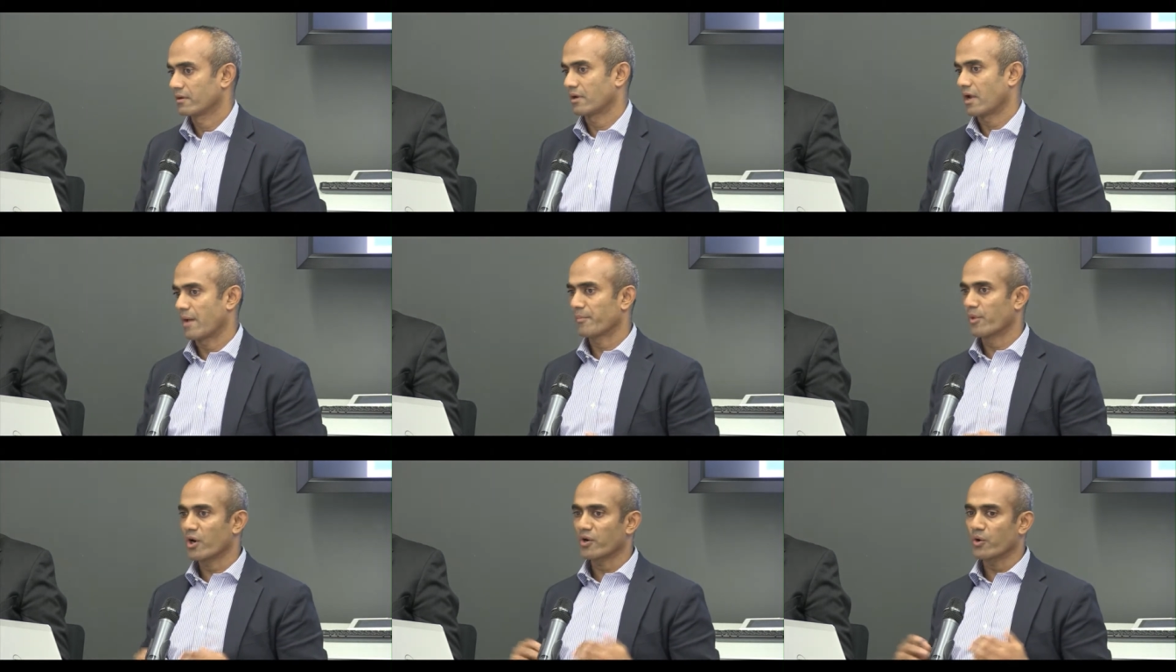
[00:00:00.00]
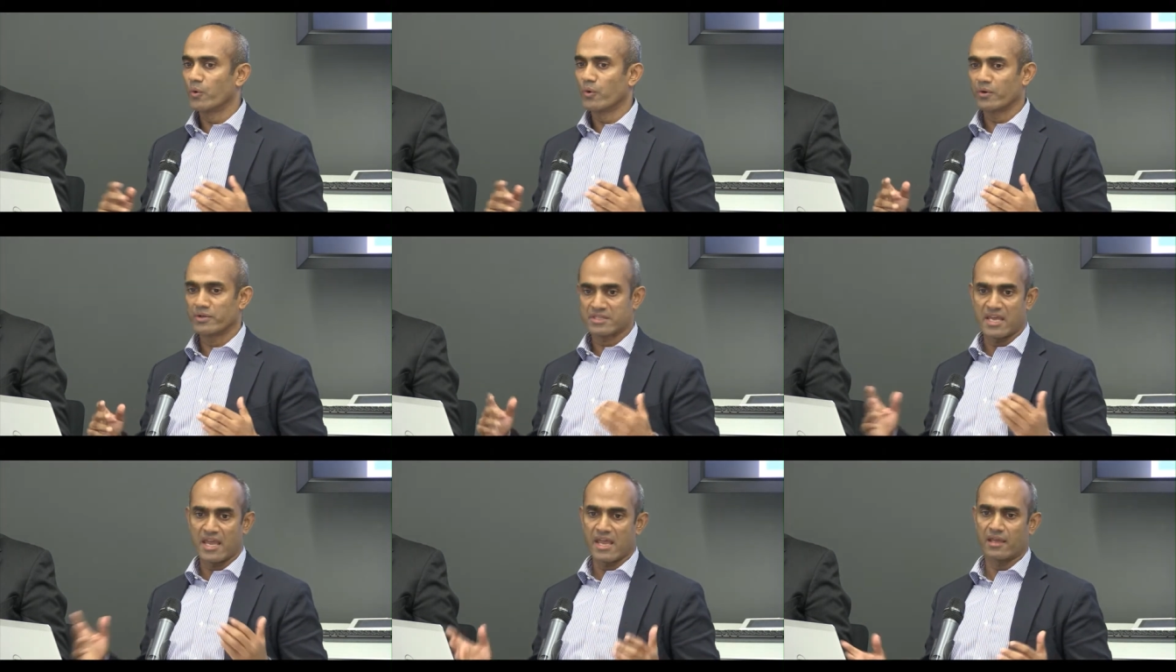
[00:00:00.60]
I'm not
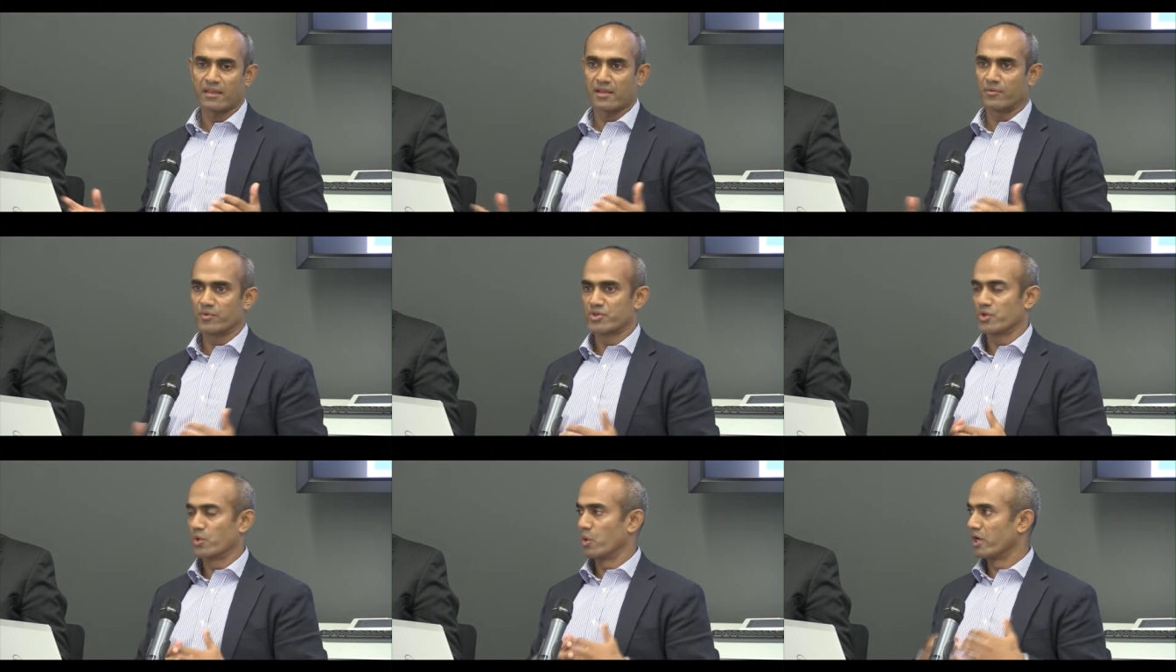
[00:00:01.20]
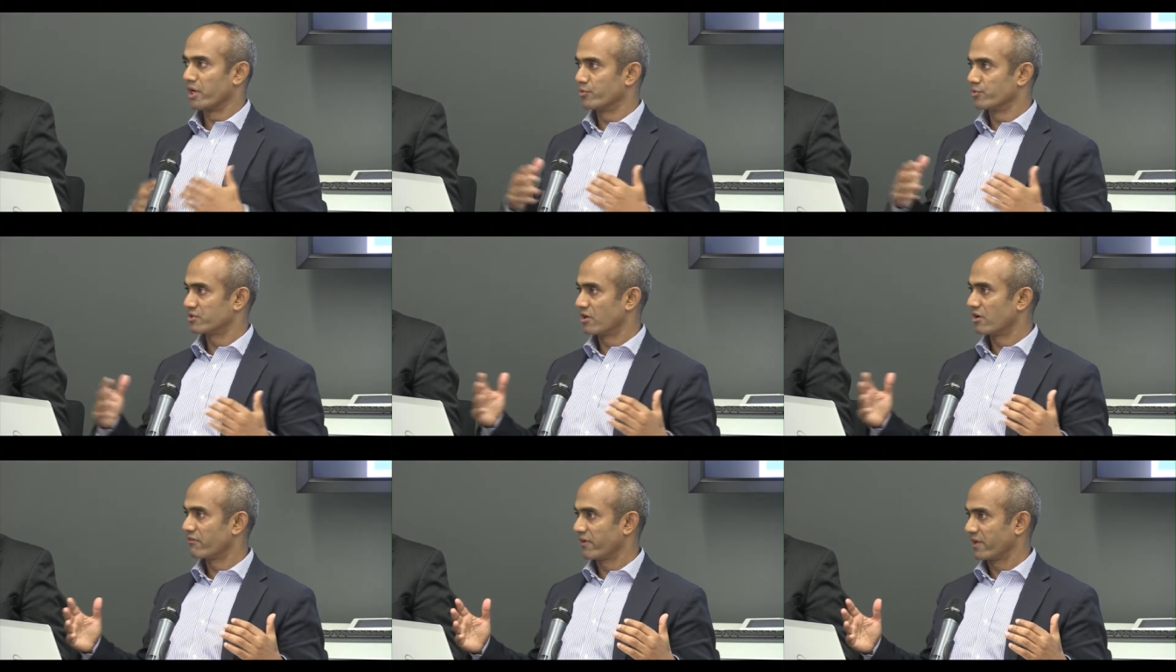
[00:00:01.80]
saying that we should only do
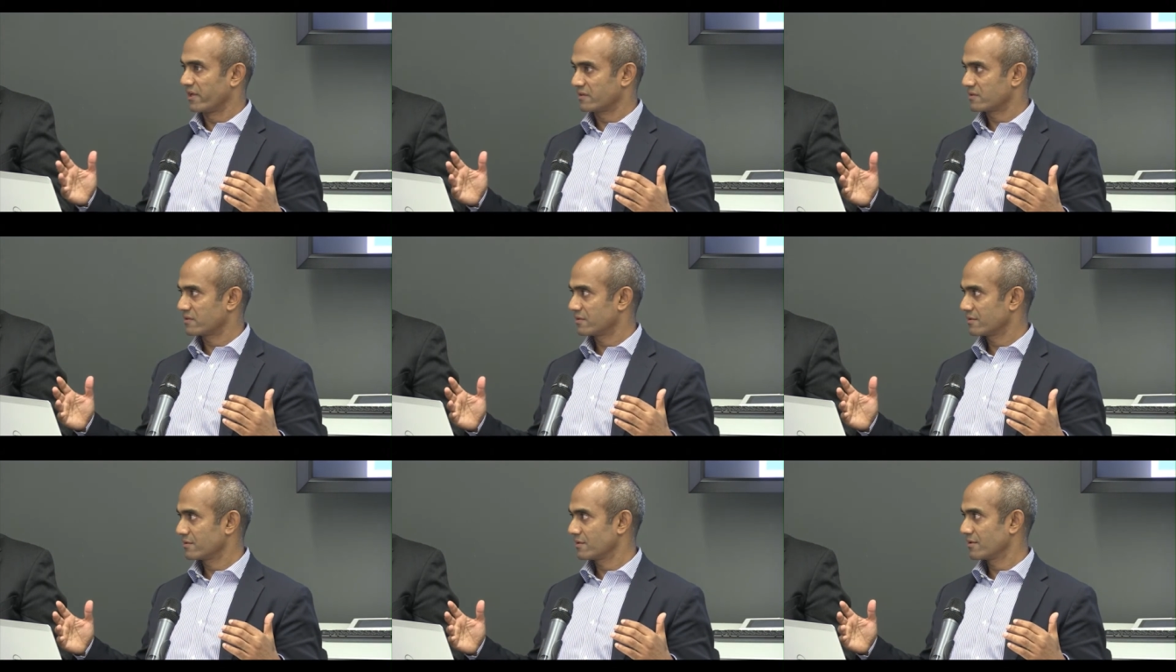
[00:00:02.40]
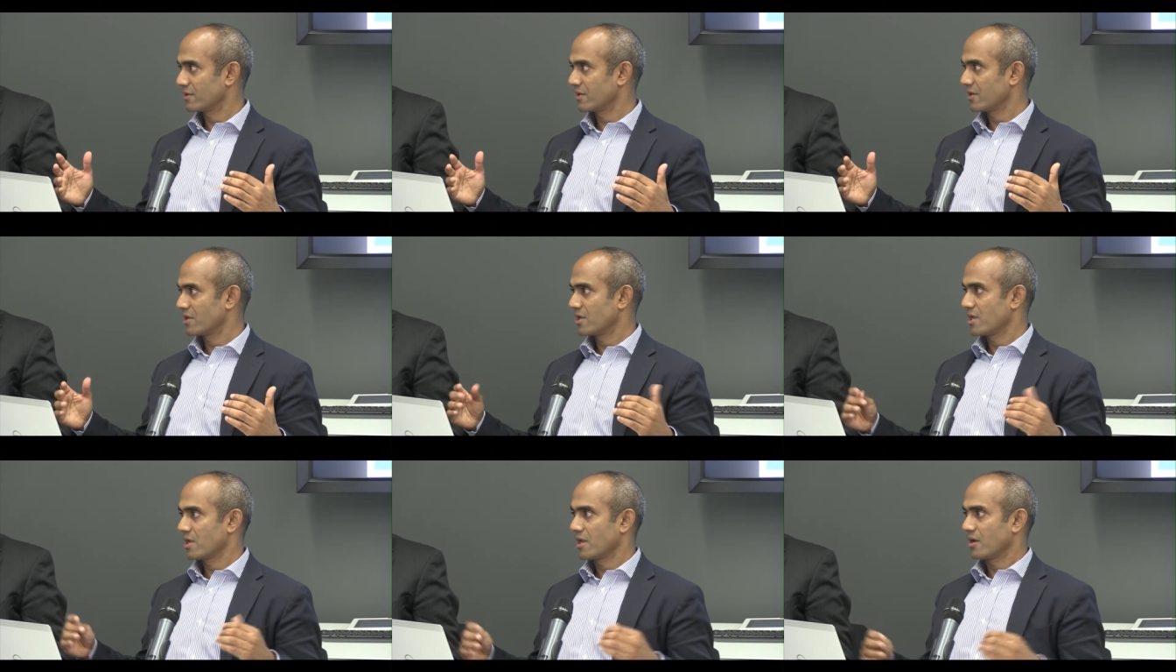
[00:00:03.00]
surveys
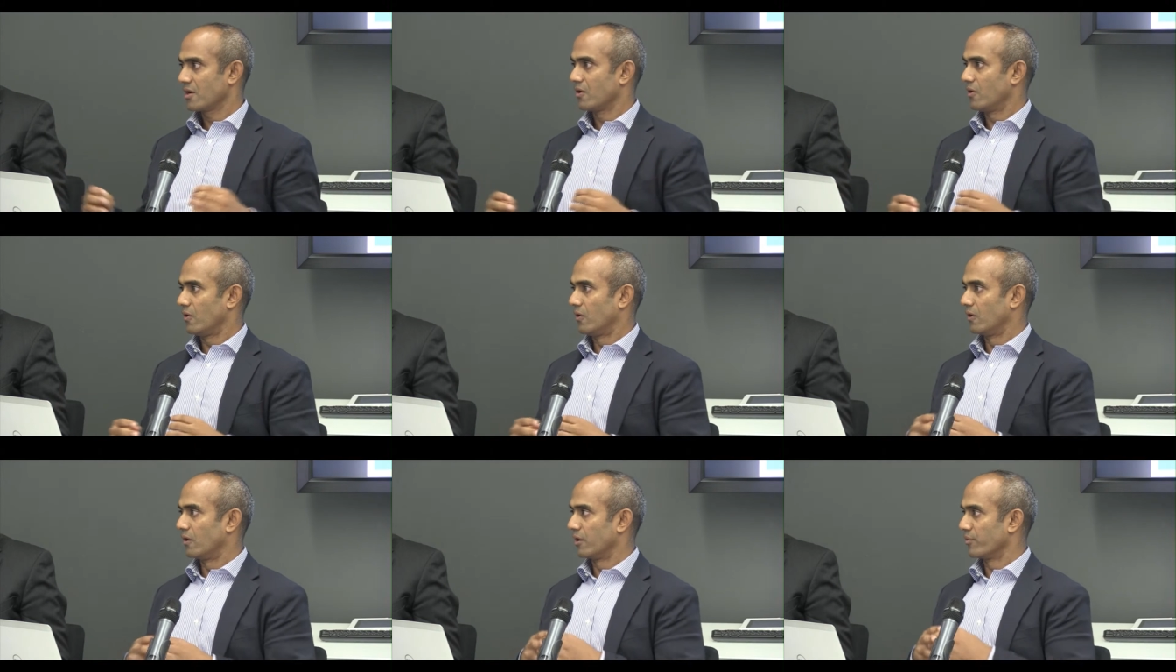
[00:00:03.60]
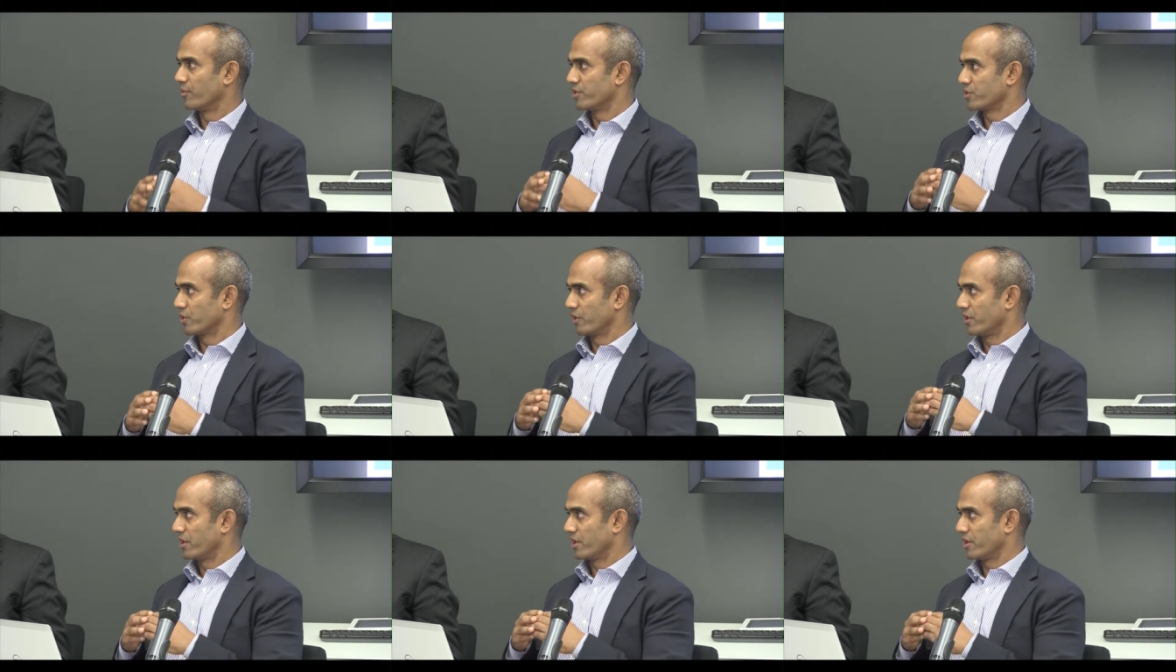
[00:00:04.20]
or we
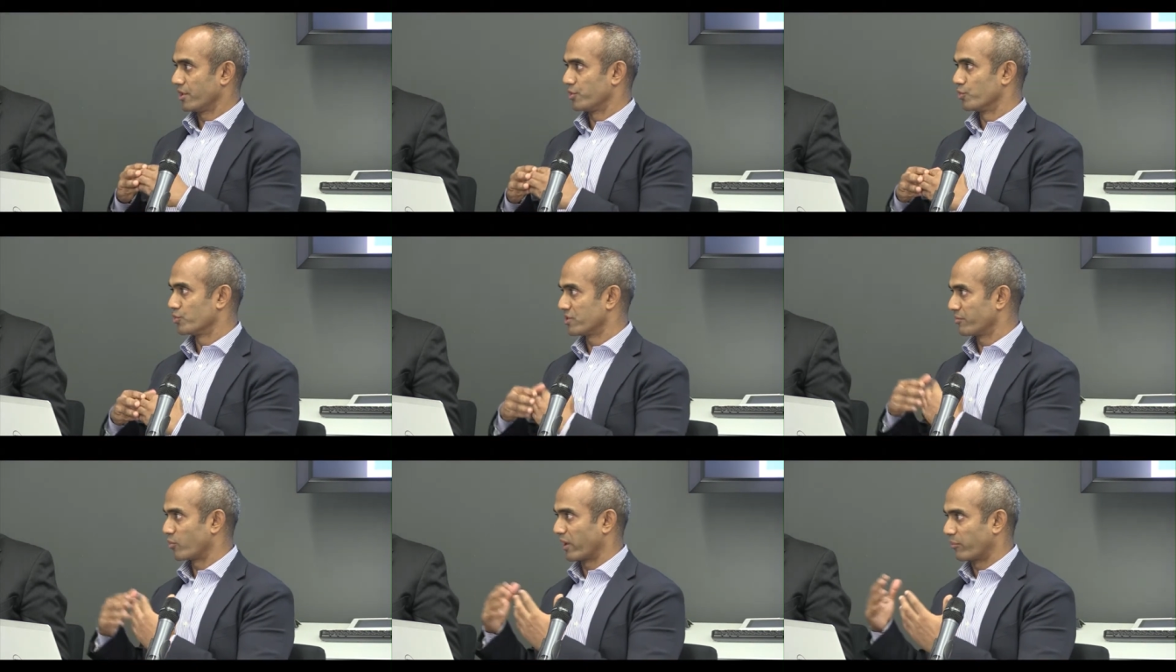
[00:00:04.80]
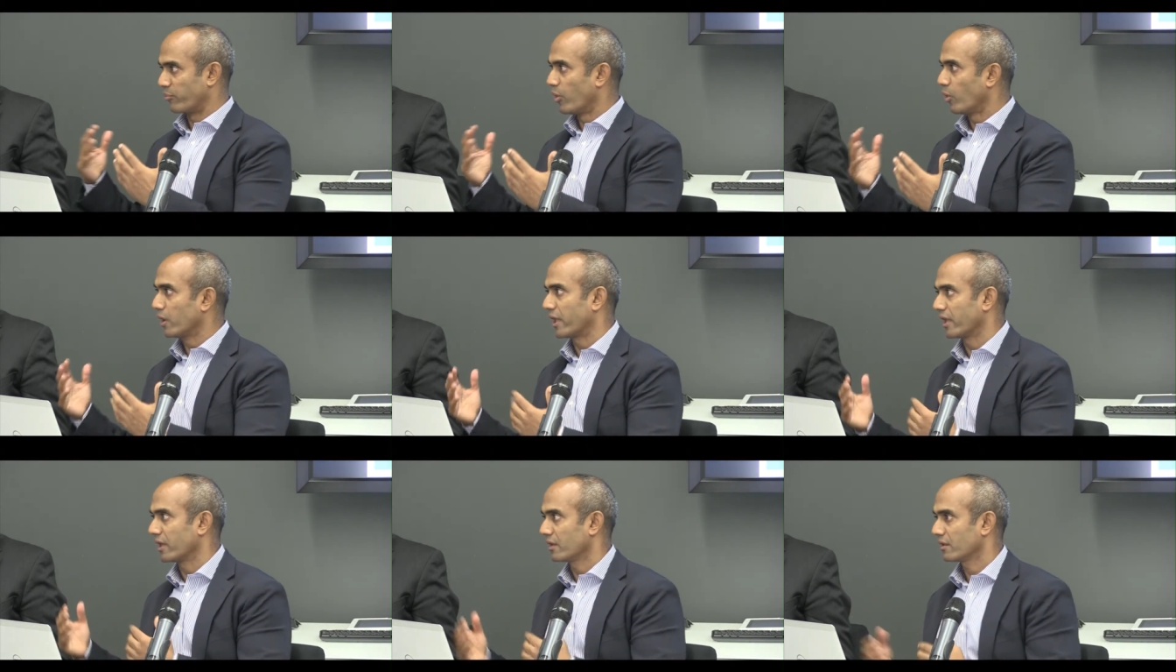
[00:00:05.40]
should uh, do some quick
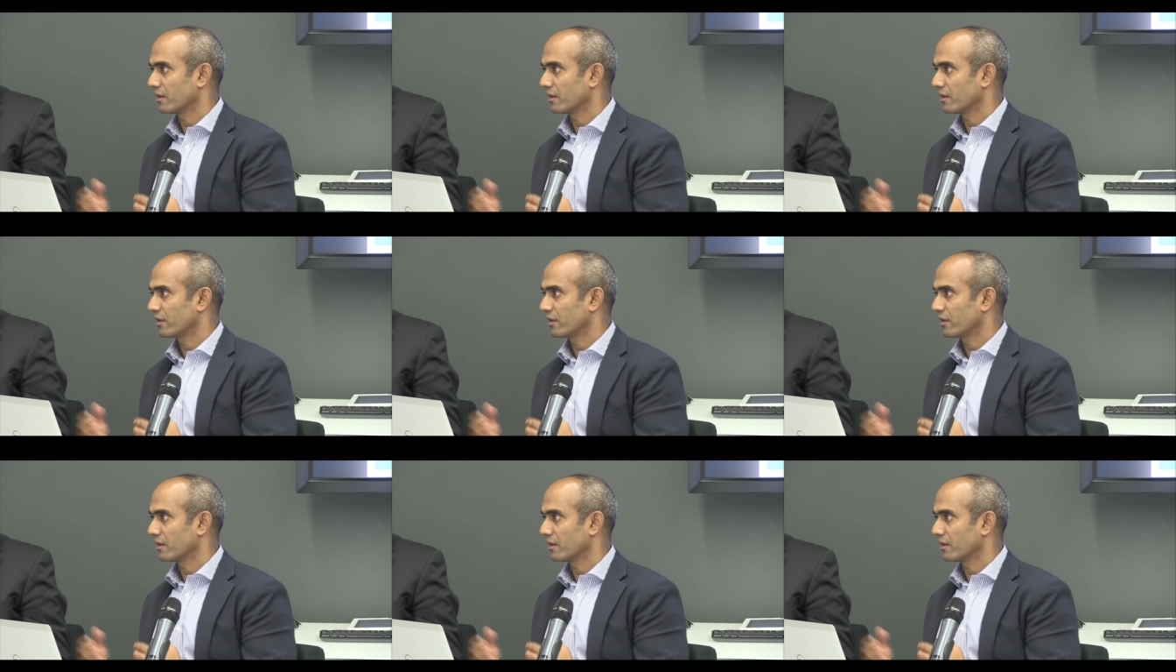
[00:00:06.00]
polling.